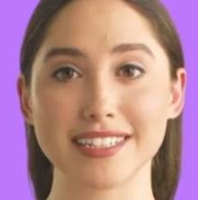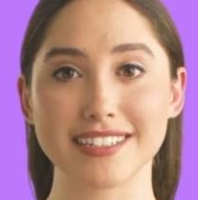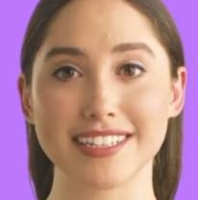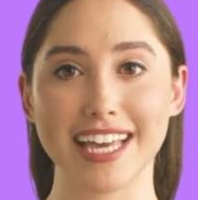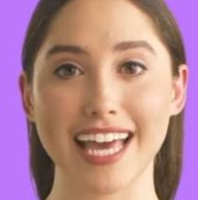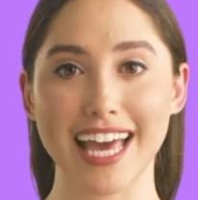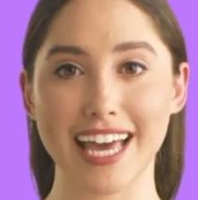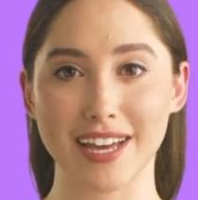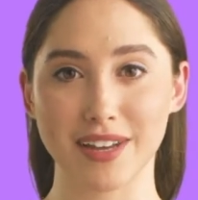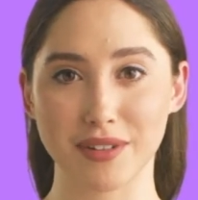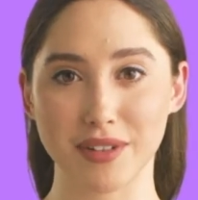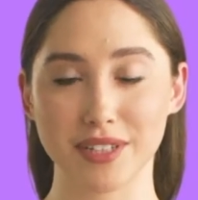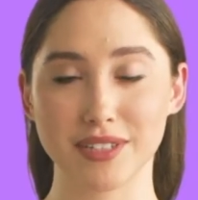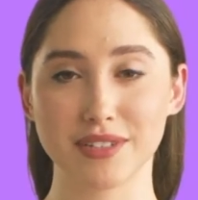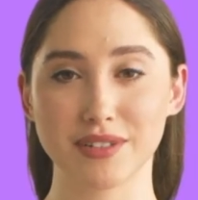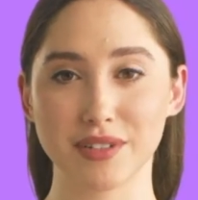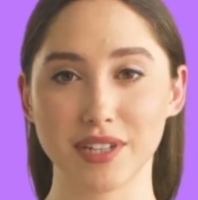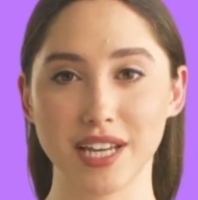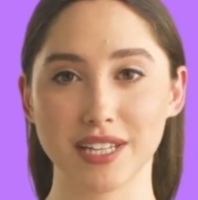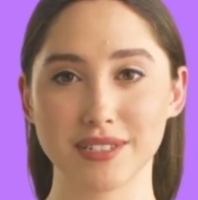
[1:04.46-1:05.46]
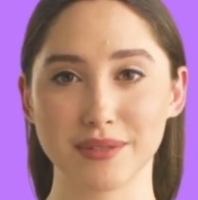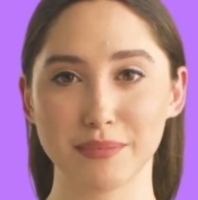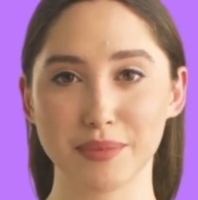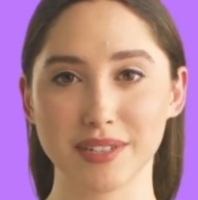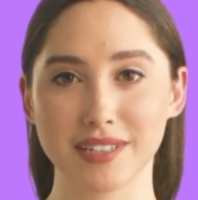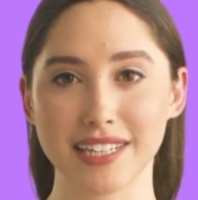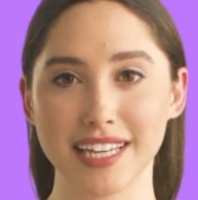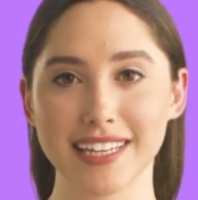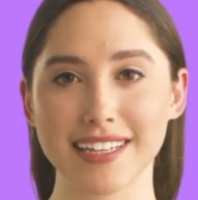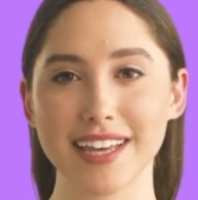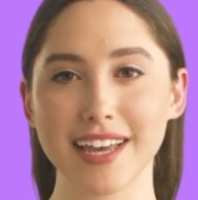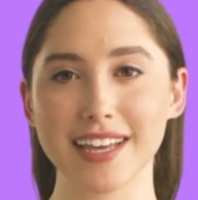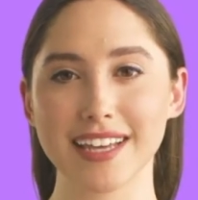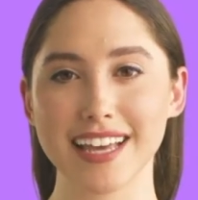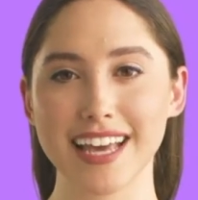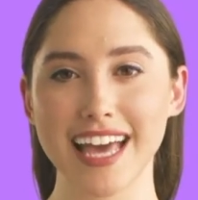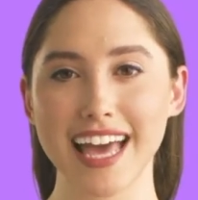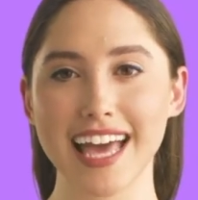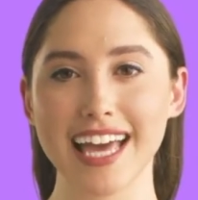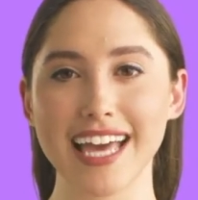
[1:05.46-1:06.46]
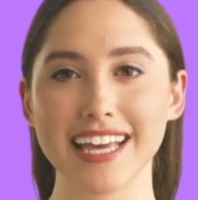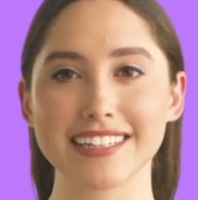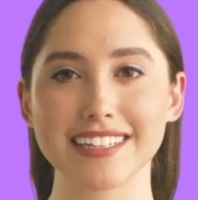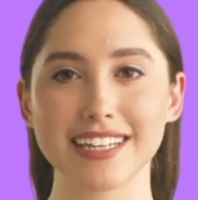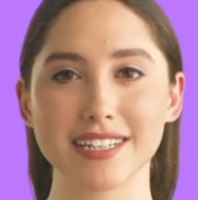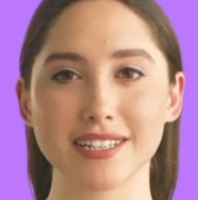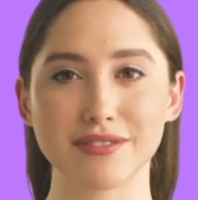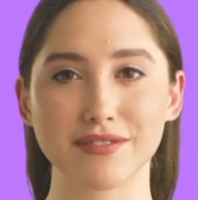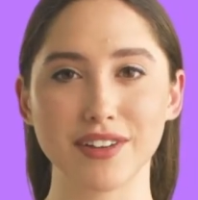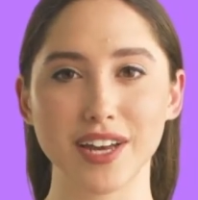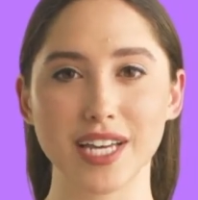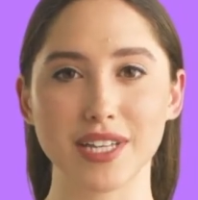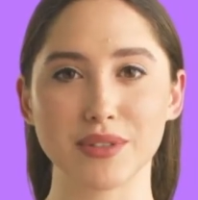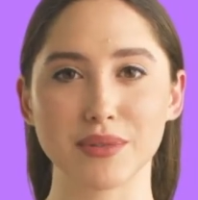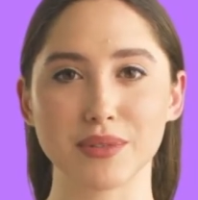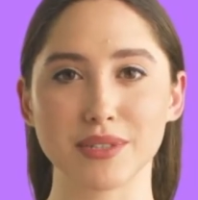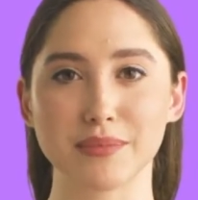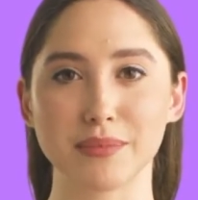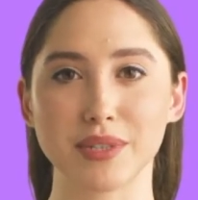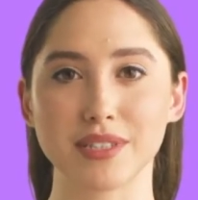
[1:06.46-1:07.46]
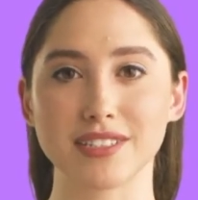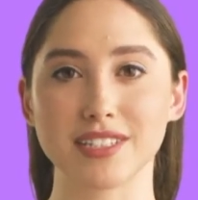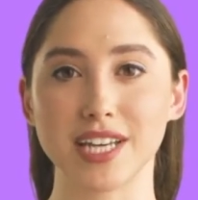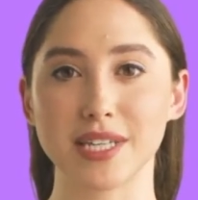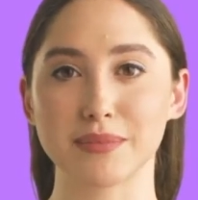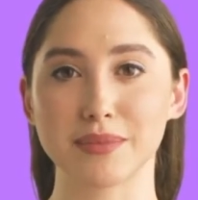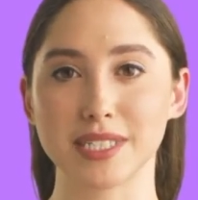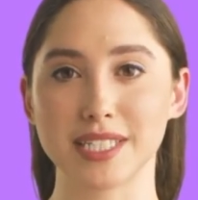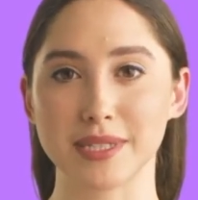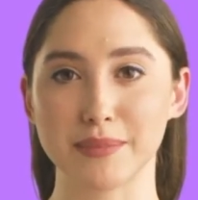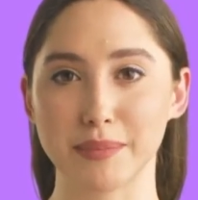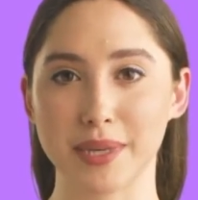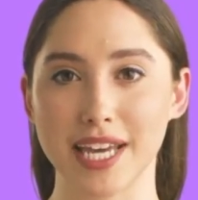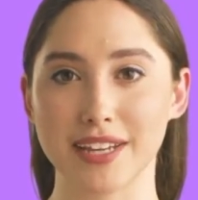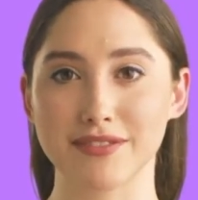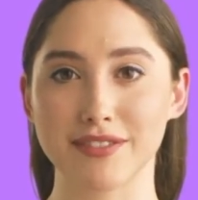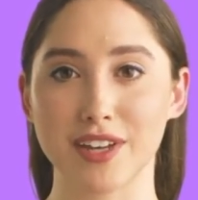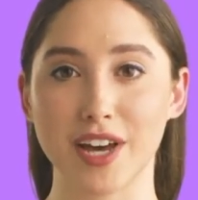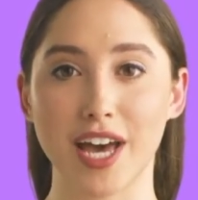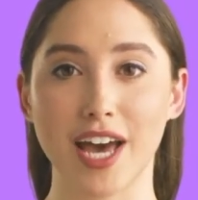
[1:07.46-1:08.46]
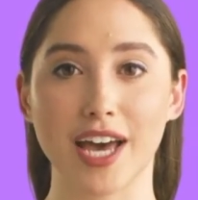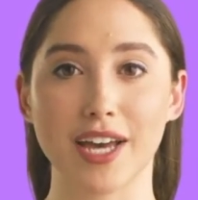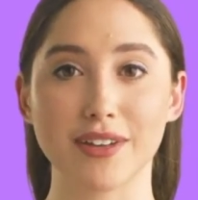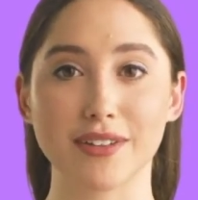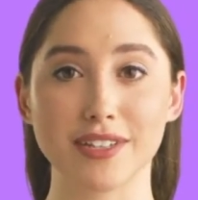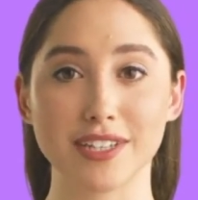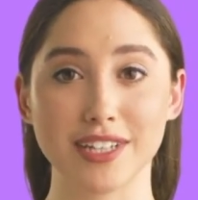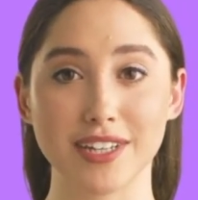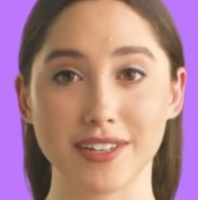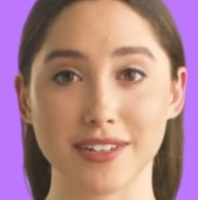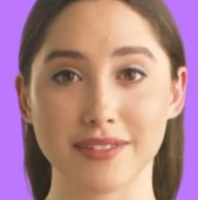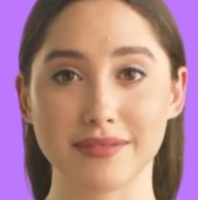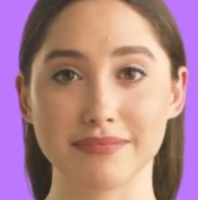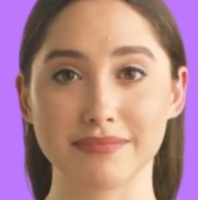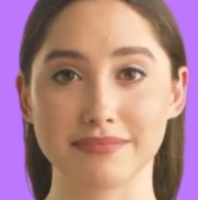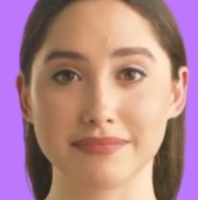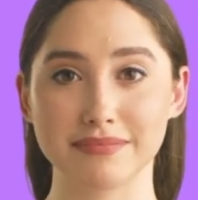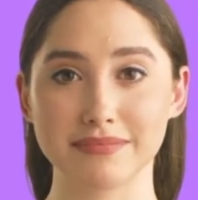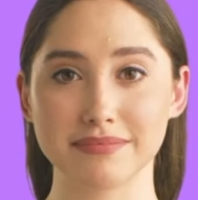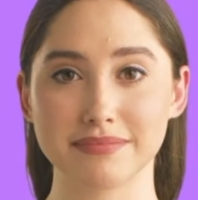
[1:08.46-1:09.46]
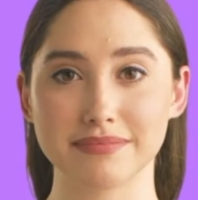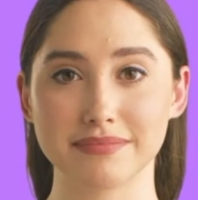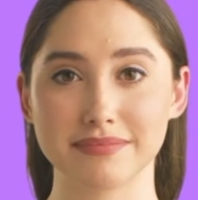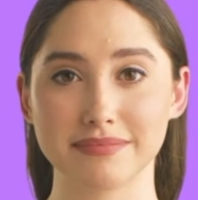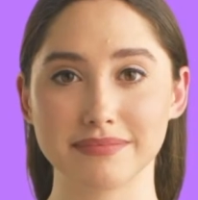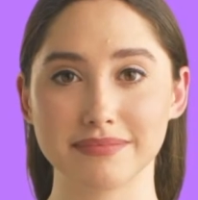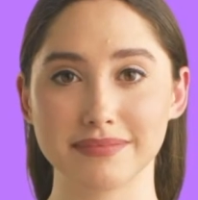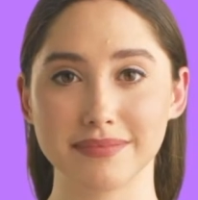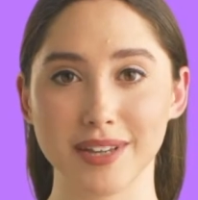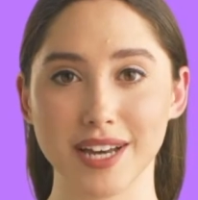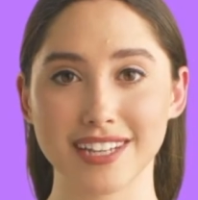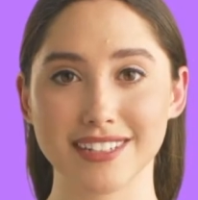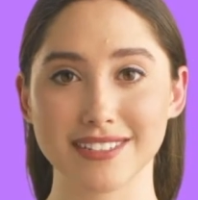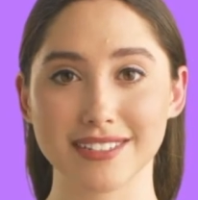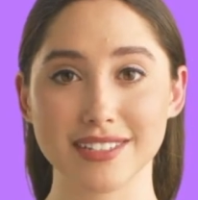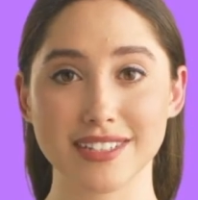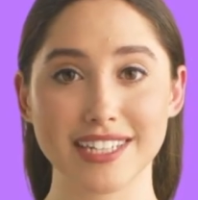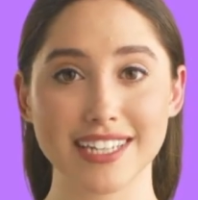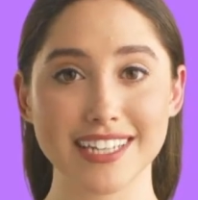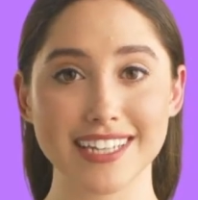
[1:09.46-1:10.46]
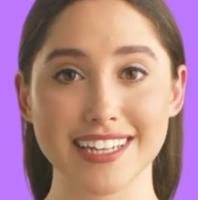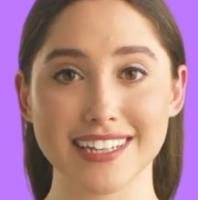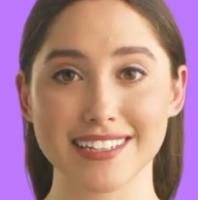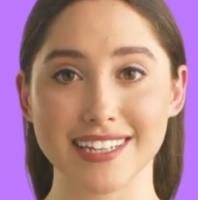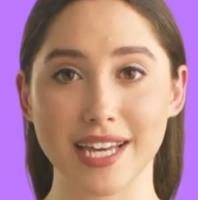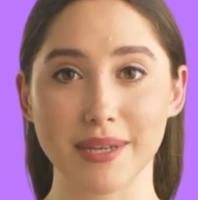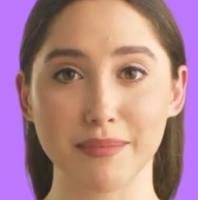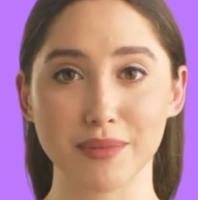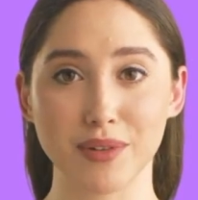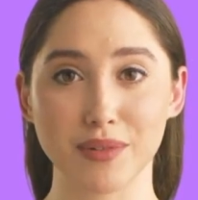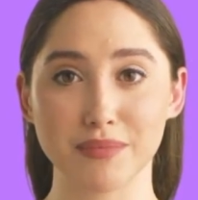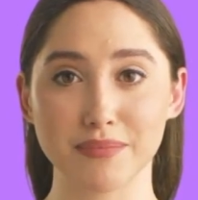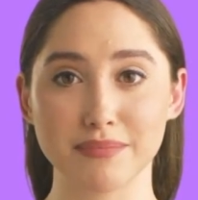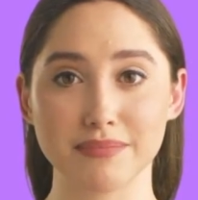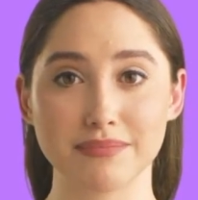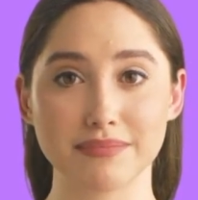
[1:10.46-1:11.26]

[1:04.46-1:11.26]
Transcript: to analyze your customers' data and identify who is most likely to pay for a higher tier. Let's look at an example.